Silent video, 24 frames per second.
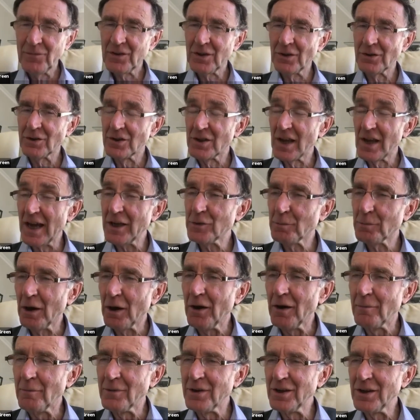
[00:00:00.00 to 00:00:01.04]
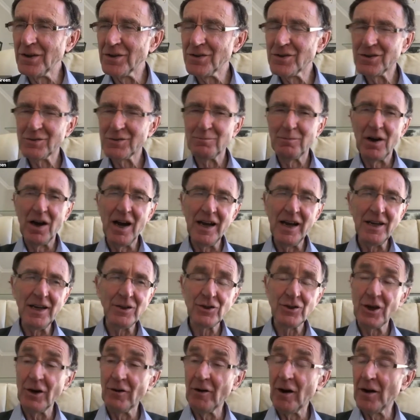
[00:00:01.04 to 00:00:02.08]
So today's poem is by
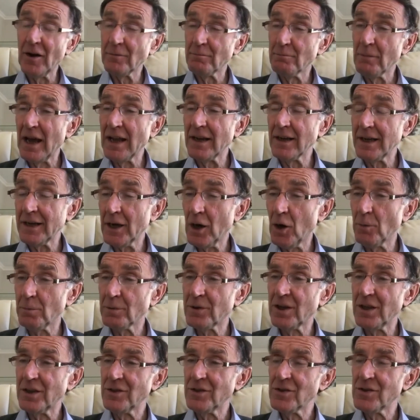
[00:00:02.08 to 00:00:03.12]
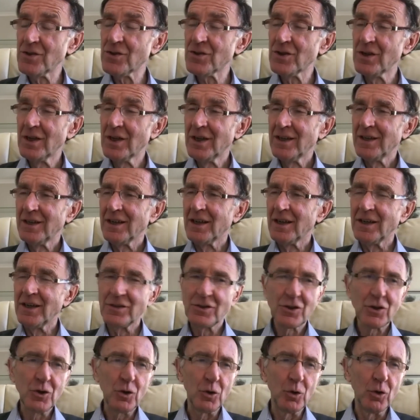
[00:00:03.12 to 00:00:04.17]
Gerard Manley Hopkins.
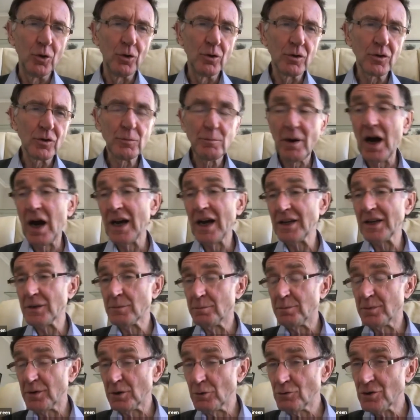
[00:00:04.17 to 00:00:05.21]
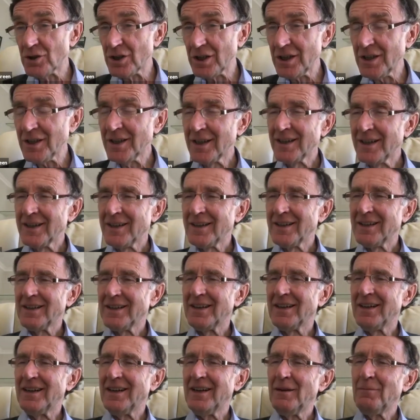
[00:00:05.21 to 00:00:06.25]
It's called Pied Beauty.
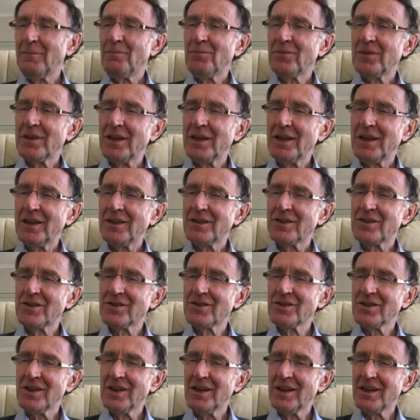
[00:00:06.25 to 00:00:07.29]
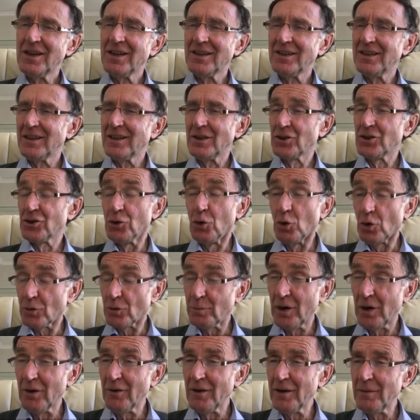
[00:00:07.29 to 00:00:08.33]
Um, it's uh, a short
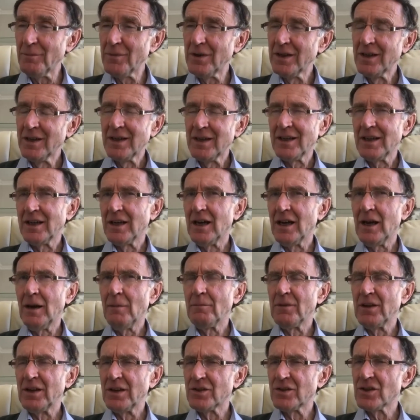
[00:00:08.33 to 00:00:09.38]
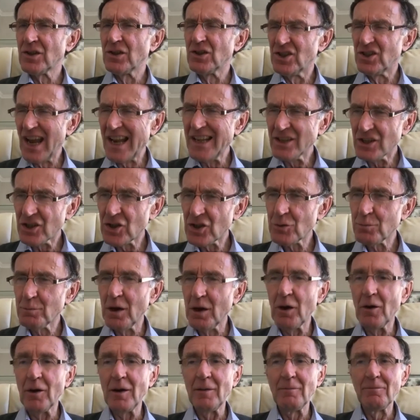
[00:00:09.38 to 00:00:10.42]
poem. Um, it's a dense
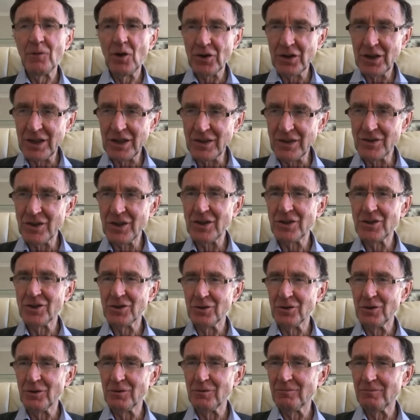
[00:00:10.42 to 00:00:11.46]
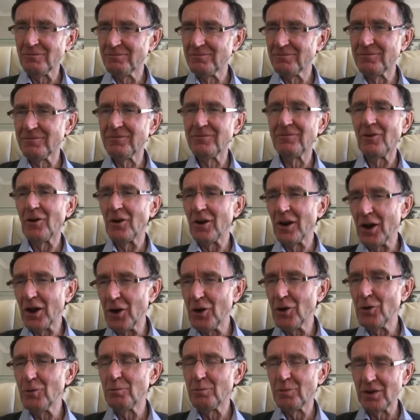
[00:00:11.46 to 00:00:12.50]
poem, not easy to
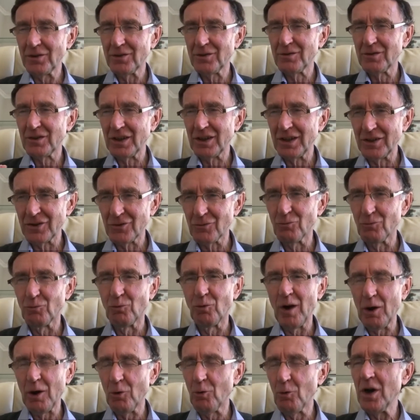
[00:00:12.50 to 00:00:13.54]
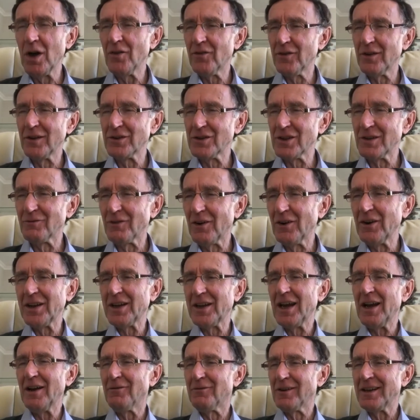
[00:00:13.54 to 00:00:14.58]
follow, but it's well worth listening very
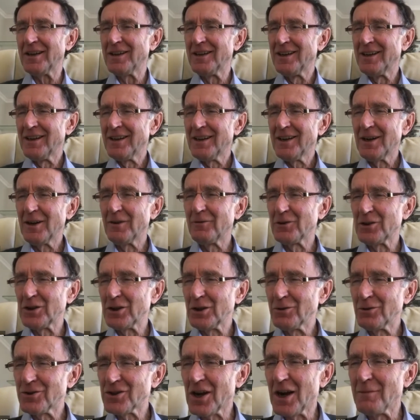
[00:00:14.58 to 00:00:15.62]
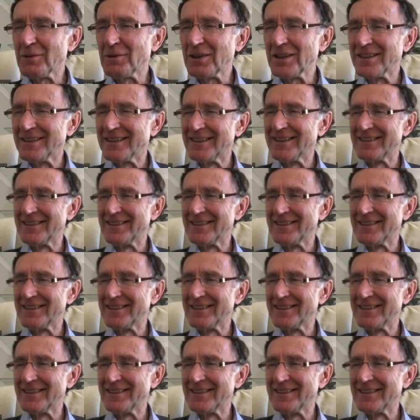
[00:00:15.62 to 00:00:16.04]
carefully. Over to you, Simon.